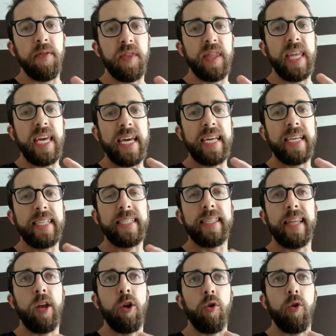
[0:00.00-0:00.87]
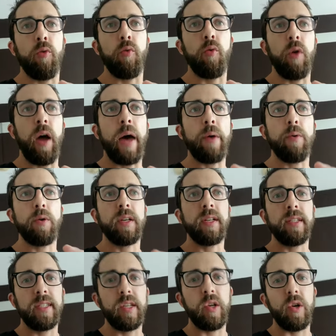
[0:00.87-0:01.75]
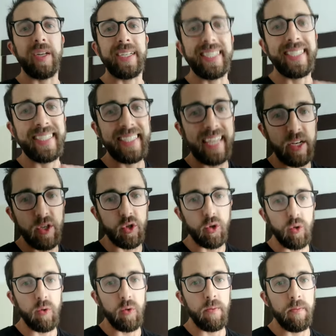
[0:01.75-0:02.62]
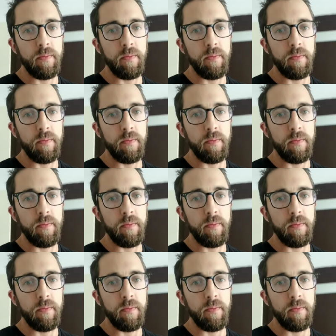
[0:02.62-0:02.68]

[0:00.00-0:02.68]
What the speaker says: things that are, I would consider, essential.